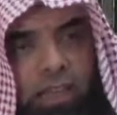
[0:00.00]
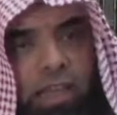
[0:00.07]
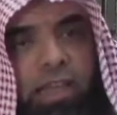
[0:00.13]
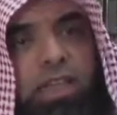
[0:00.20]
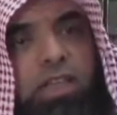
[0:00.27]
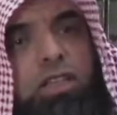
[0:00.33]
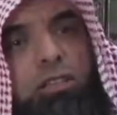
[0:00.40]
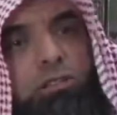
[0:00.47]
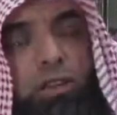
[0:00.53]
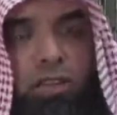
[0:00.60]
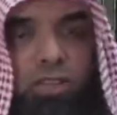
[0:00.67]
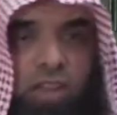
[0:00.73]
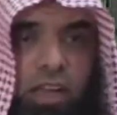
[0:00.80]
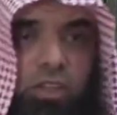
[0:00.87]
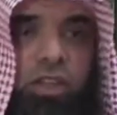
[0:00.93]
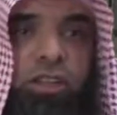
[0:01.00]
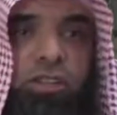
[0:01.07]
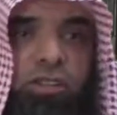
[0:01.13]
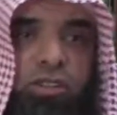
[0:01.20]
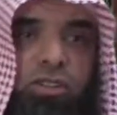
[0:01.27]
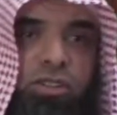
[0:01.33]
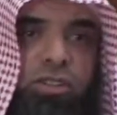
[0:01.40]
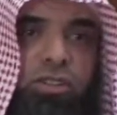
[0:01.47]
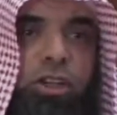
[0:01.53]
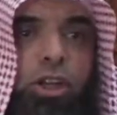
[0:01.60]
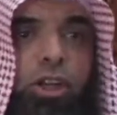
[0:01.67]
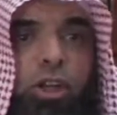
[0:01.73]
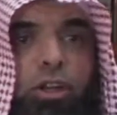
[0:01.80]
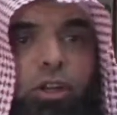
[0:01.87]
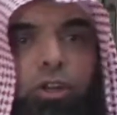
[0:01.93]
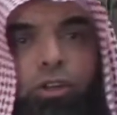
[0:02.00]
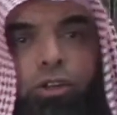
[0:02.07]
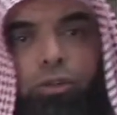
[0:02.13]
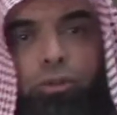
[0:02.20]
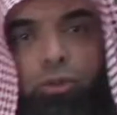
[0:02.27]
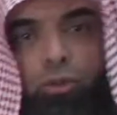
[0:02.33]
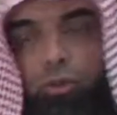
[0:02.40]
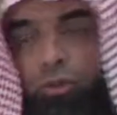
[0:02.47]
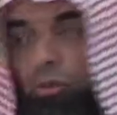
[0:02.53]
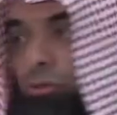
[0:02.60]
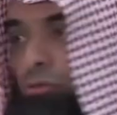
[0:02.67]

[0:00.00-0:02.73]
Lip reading: take us 3 sessions to